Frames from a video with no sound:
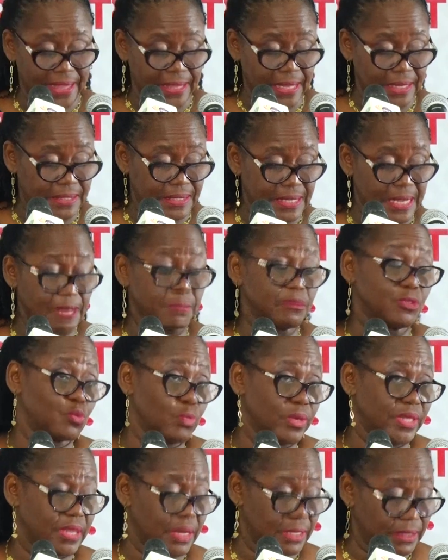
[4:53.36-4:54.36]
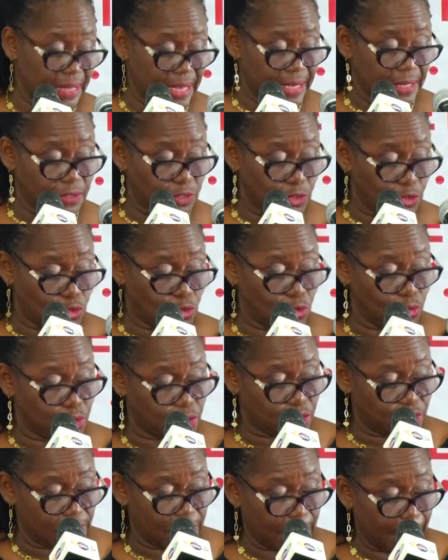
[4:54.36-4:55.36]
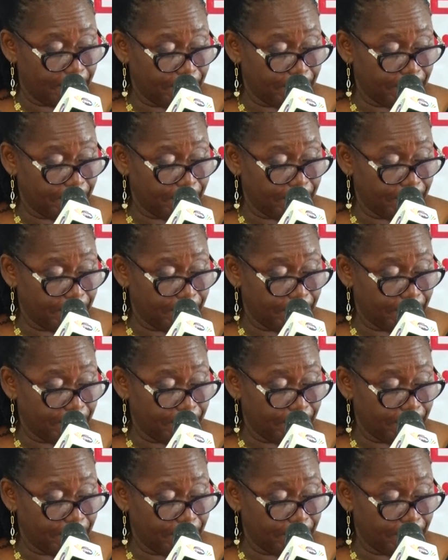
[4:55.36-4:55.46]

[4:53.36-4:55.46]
the teams within the institution.